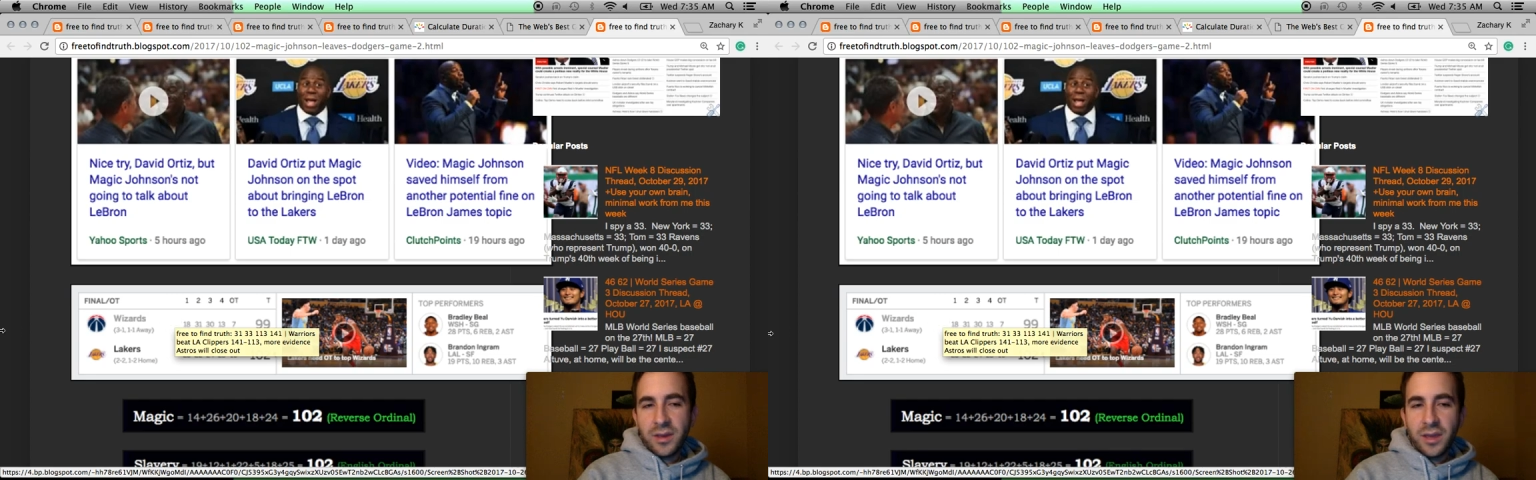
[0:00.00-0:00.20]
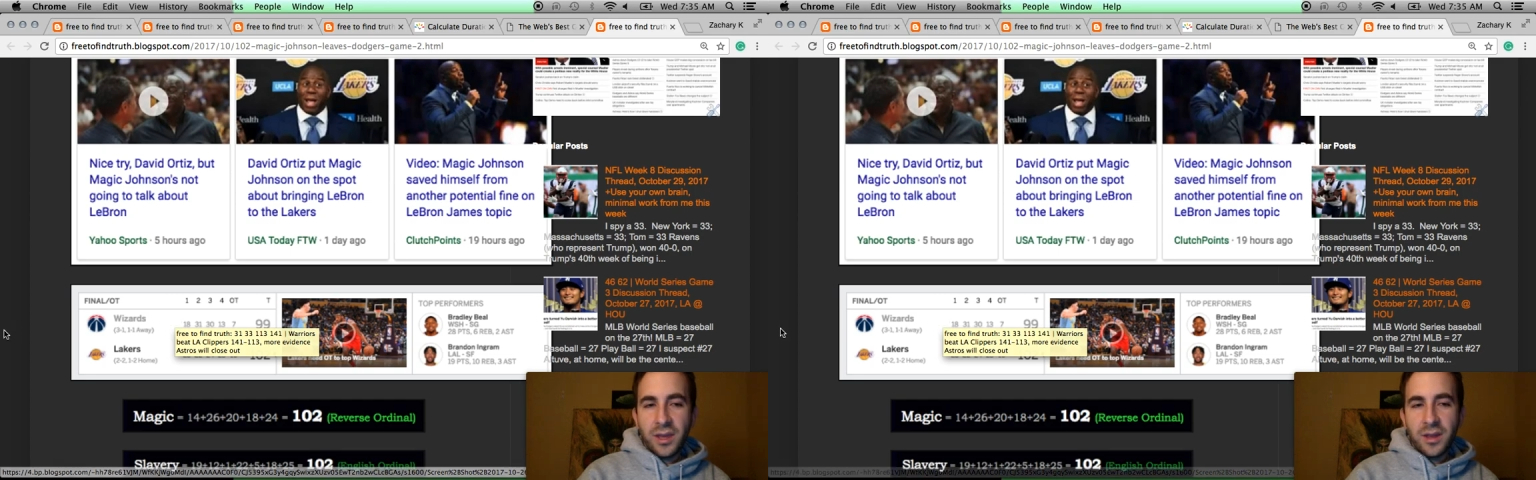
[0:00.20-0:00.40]

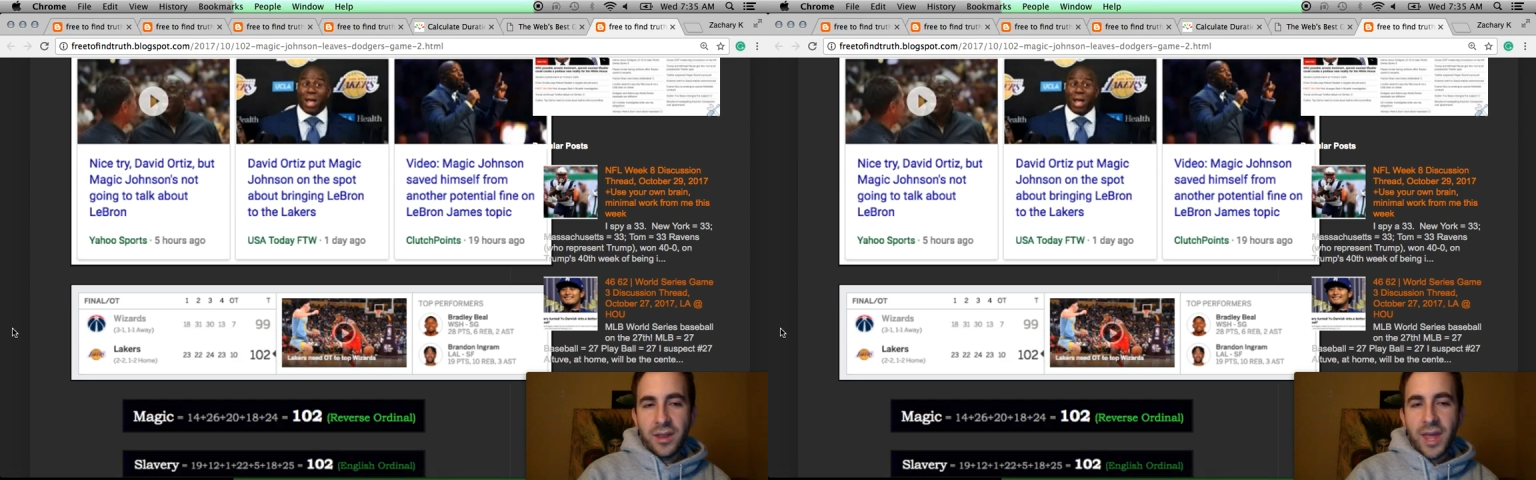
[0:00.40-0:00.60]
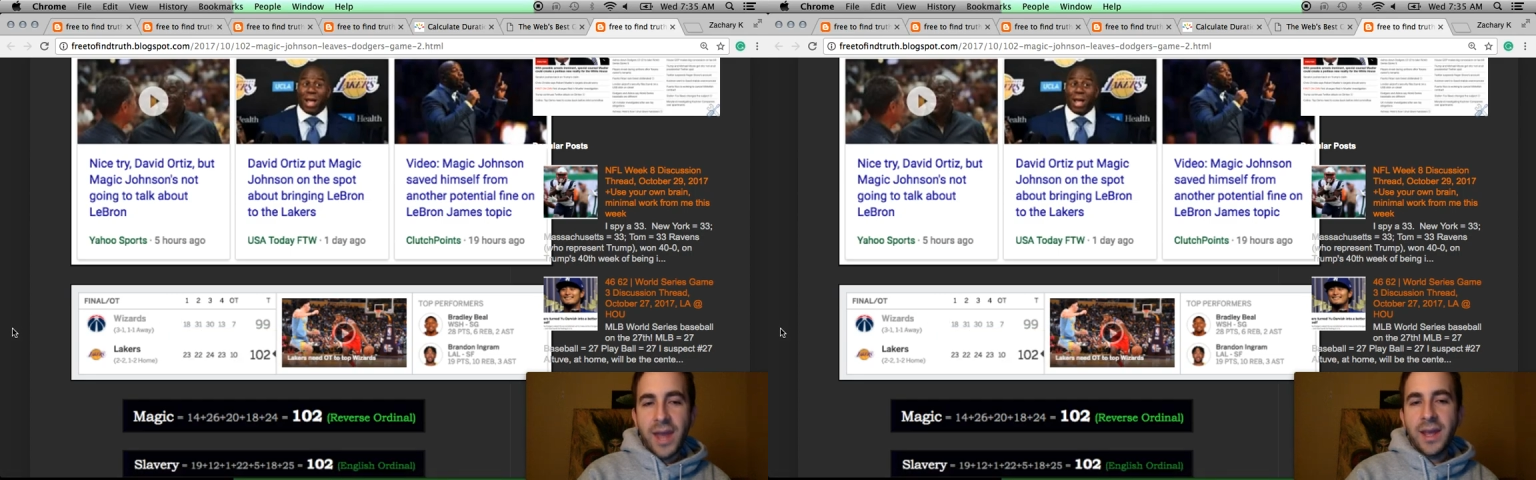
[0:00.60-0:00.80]
And
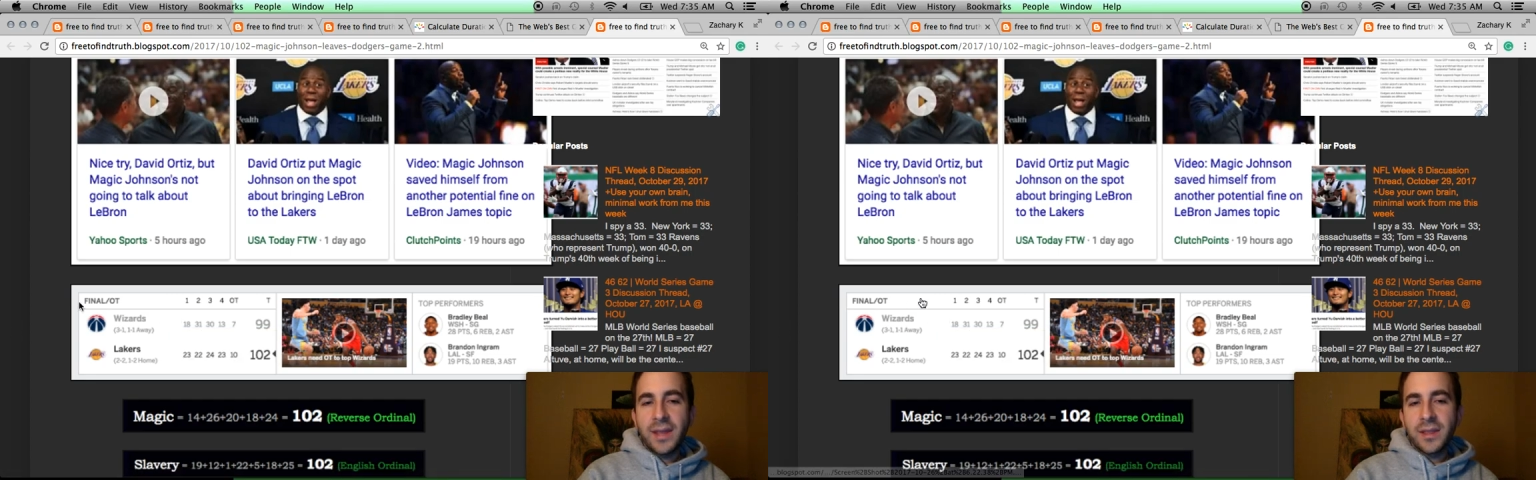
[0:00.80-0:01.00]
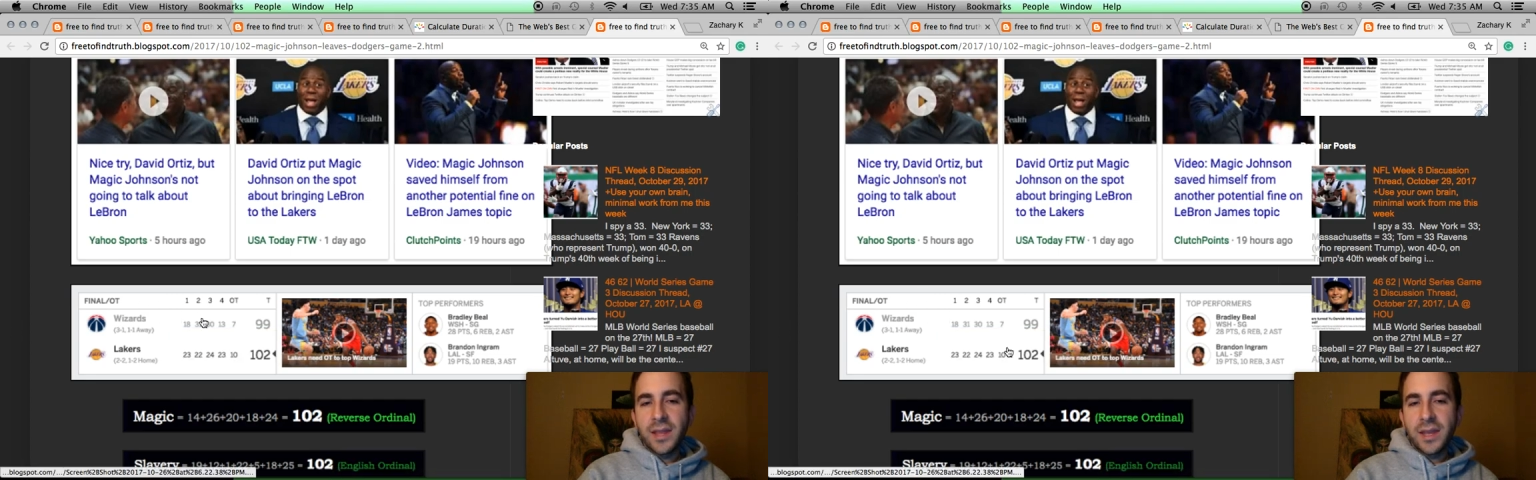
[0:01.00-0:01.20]
that night,
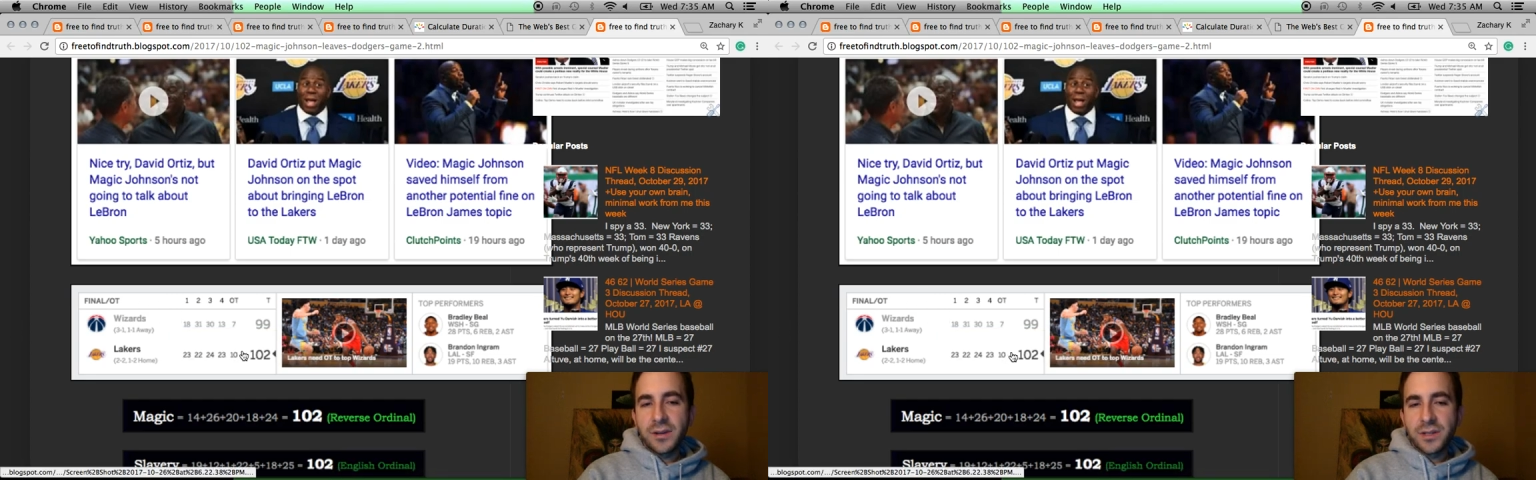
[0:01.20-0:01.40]
the Lakers